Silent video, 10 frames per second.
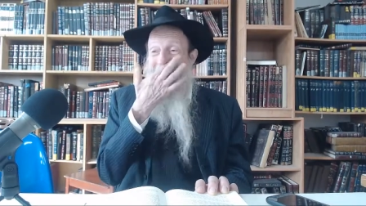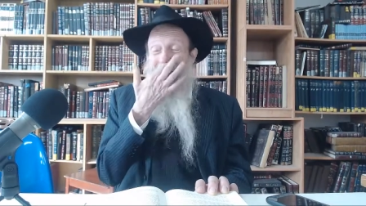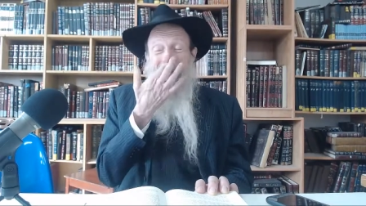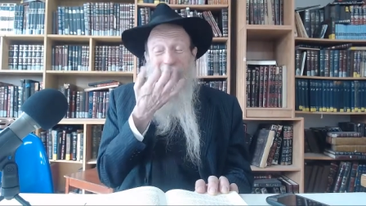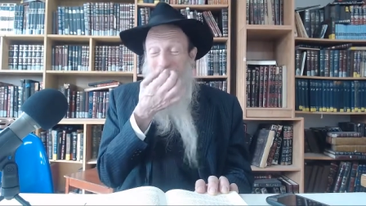
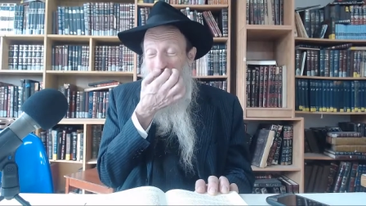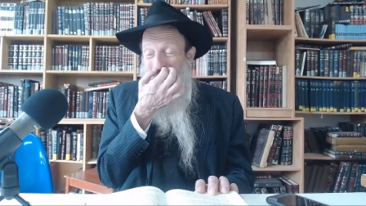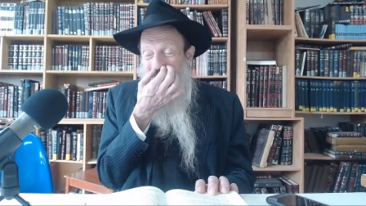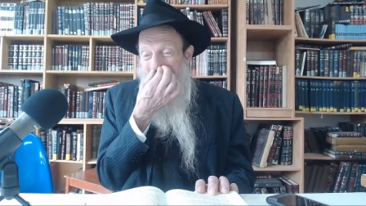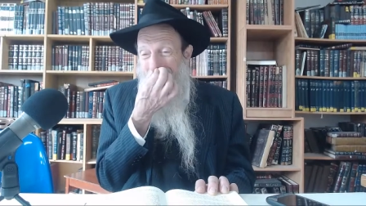They were
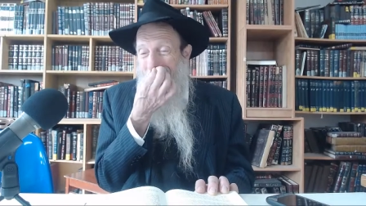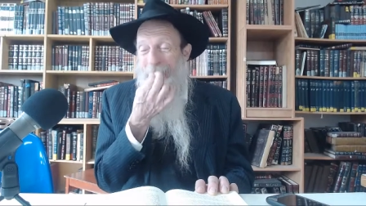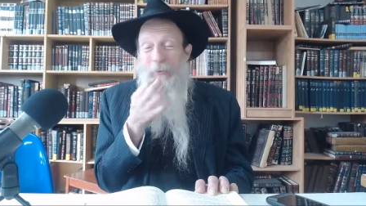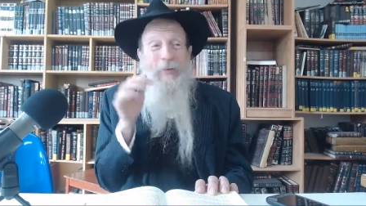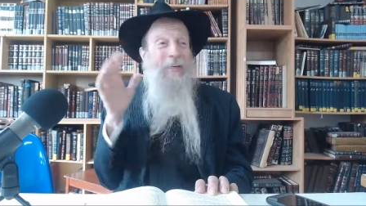riding on
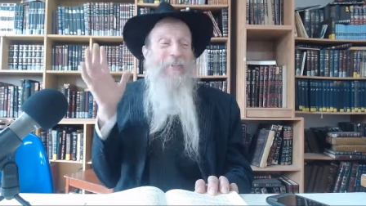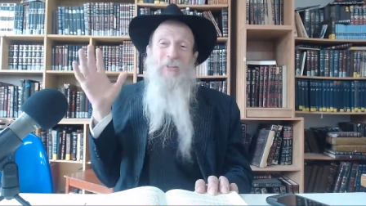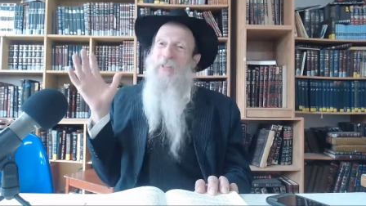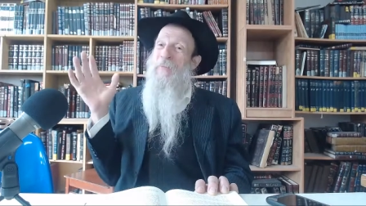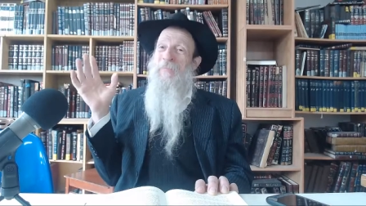the
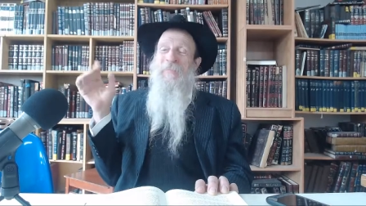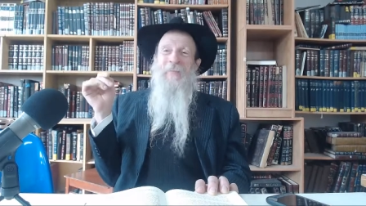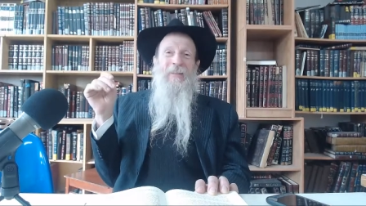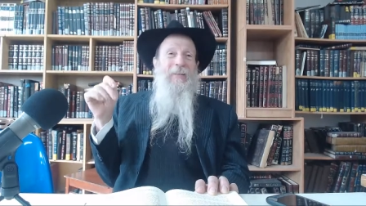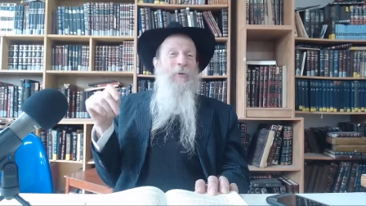waves.
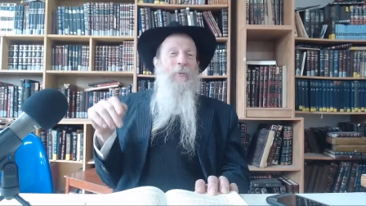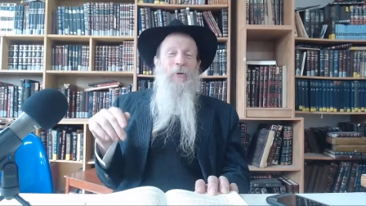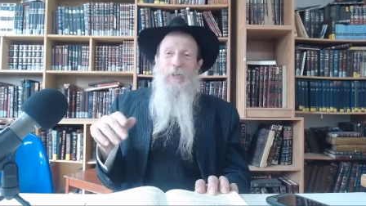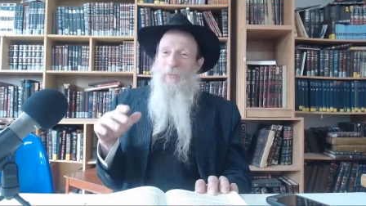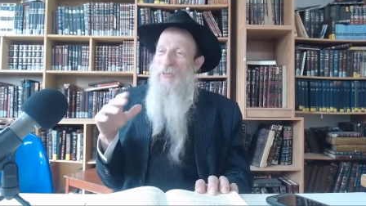They
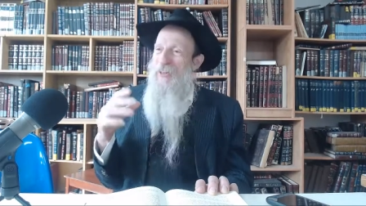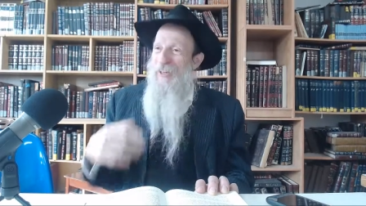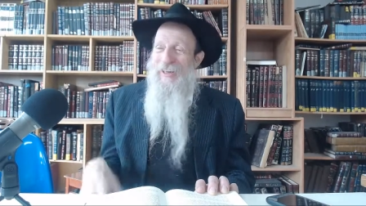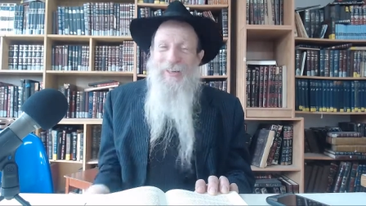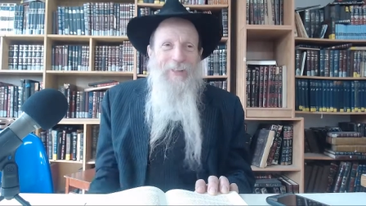worshiped the
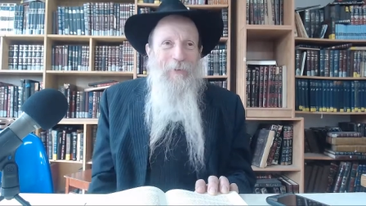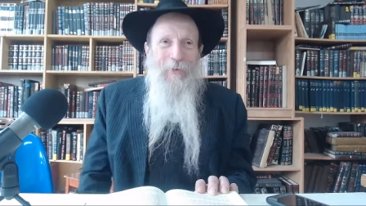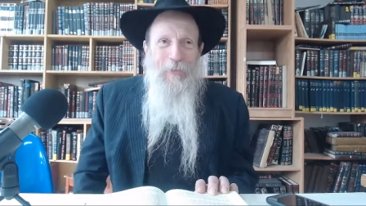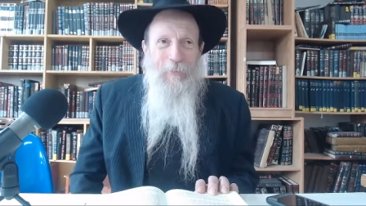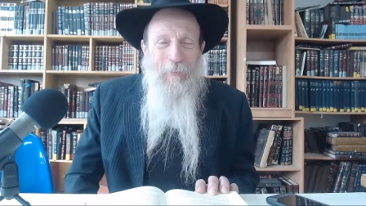sun, they
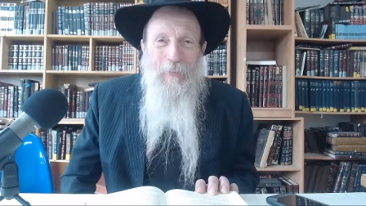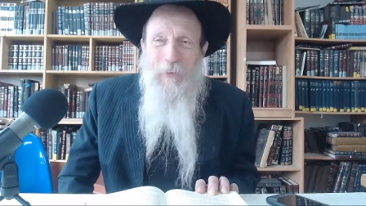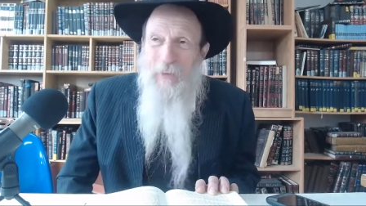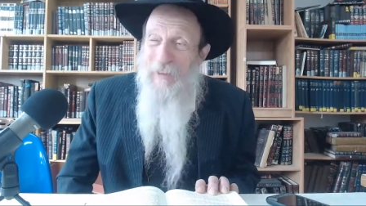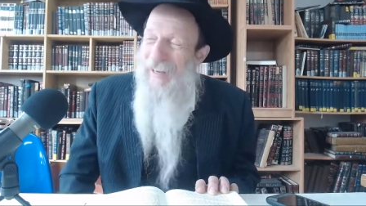worshiped the
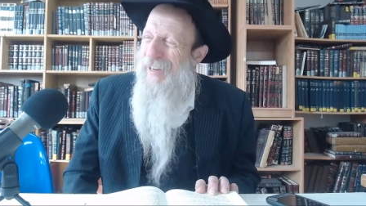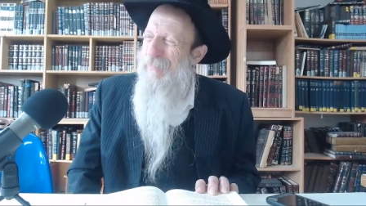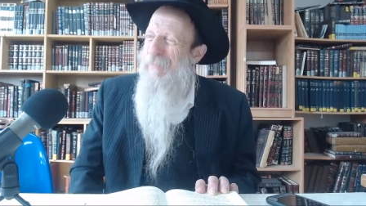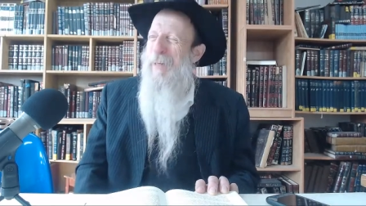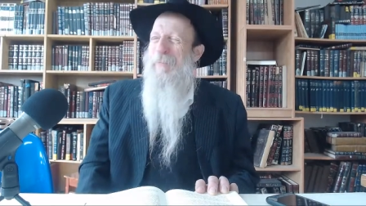moon, and they
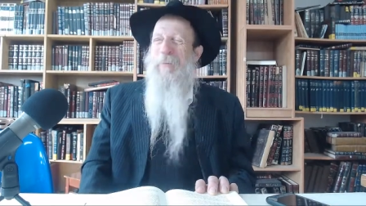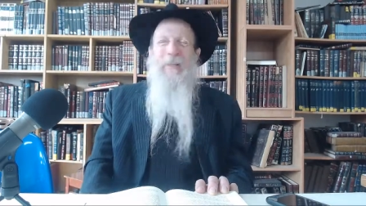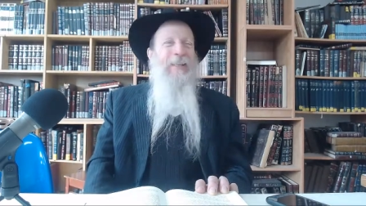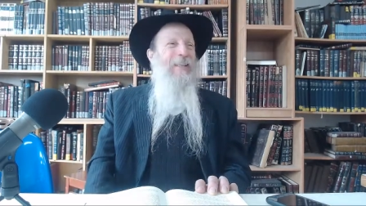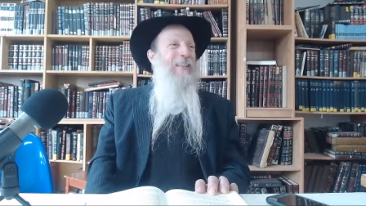had big
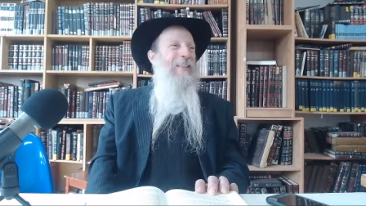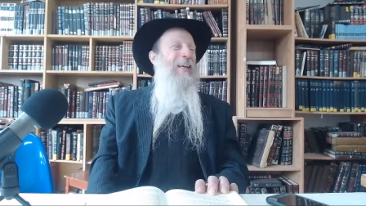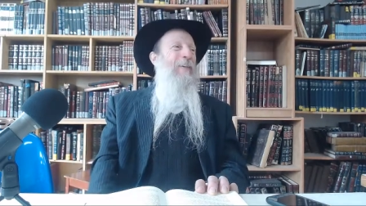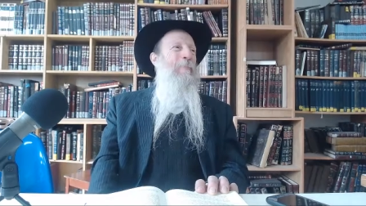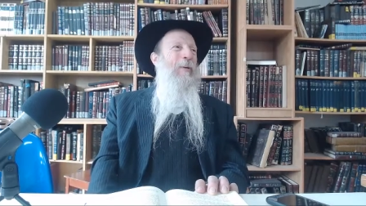buildings and they
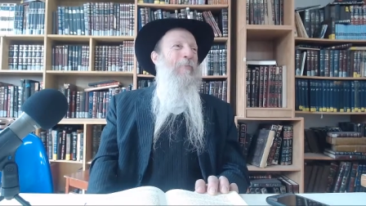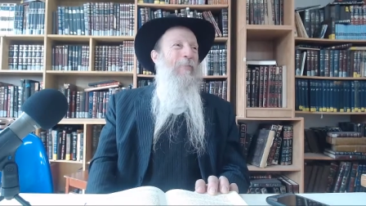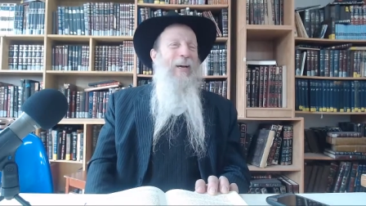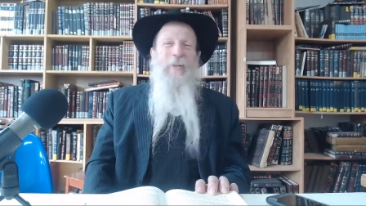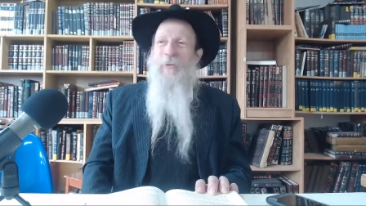had big
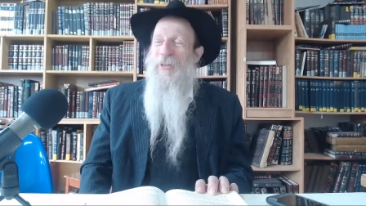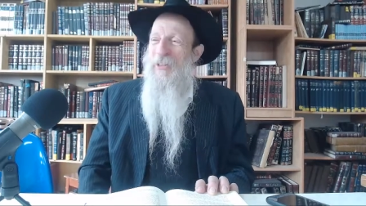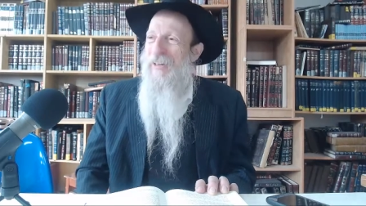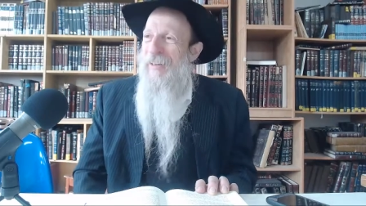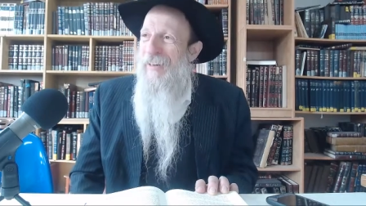followers
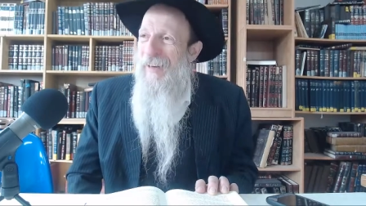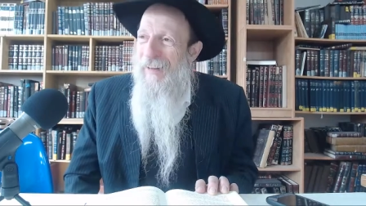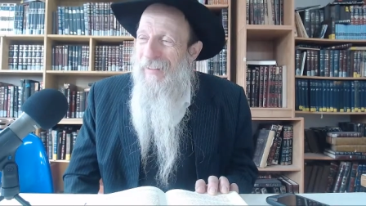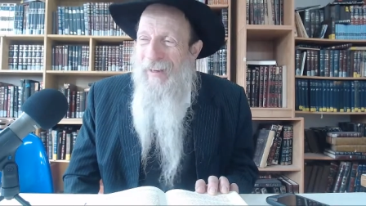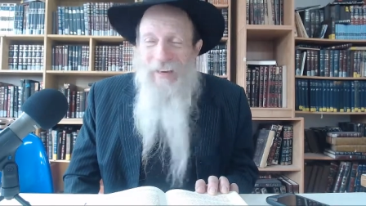and they had